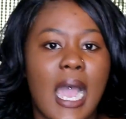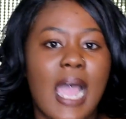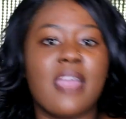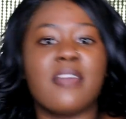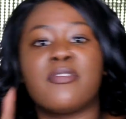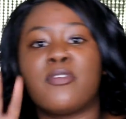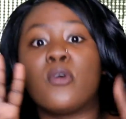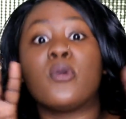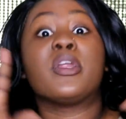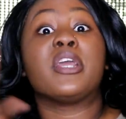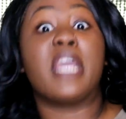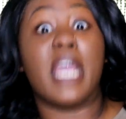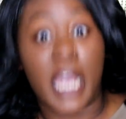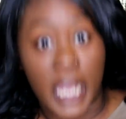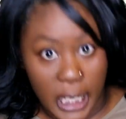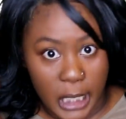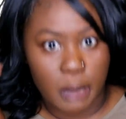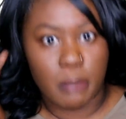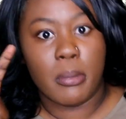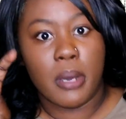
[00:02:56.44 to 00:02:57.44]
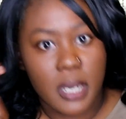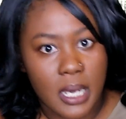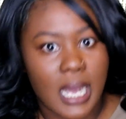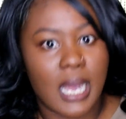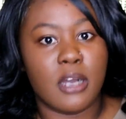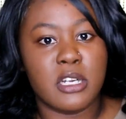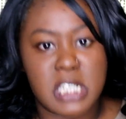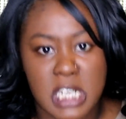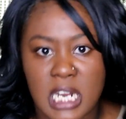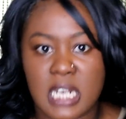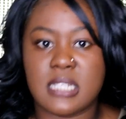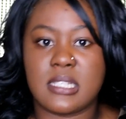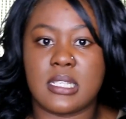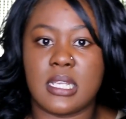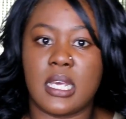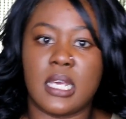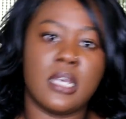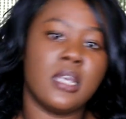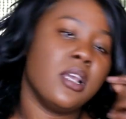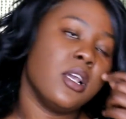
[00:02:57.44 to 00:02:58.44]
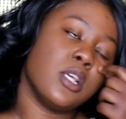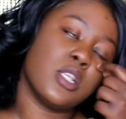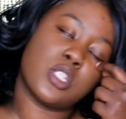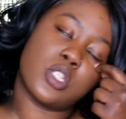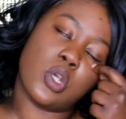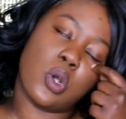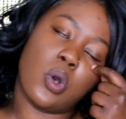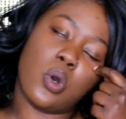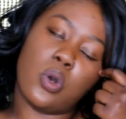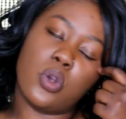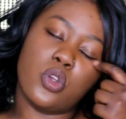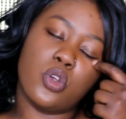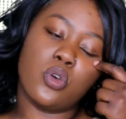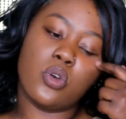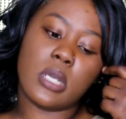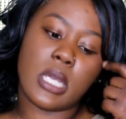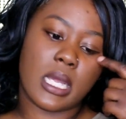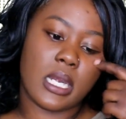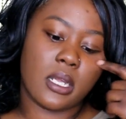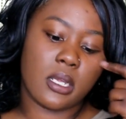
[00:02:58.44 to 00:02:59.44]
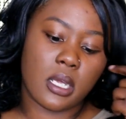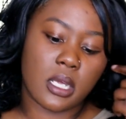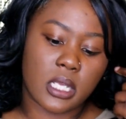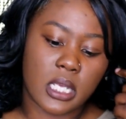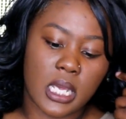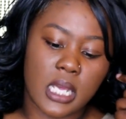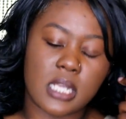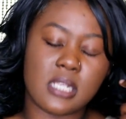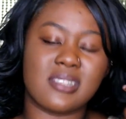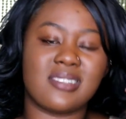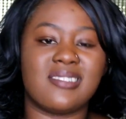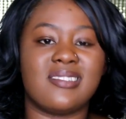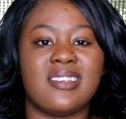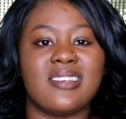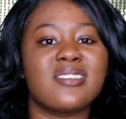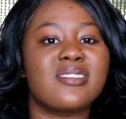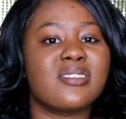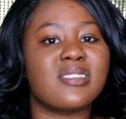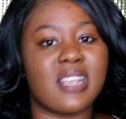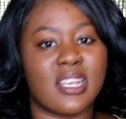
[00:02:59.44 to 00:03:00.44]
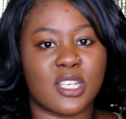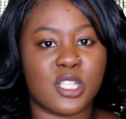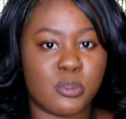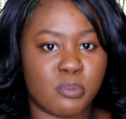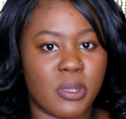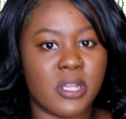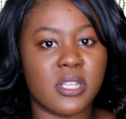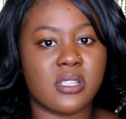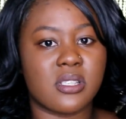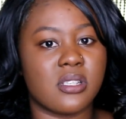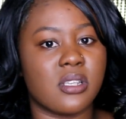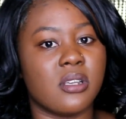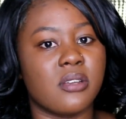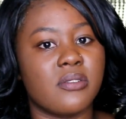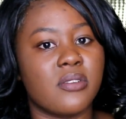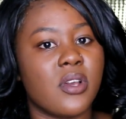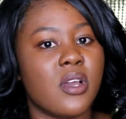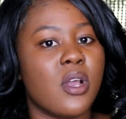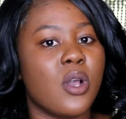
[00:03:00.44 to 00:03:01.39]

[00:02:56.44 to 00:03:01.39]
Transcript: iPhone game, I shall say. So you getting a case this expensive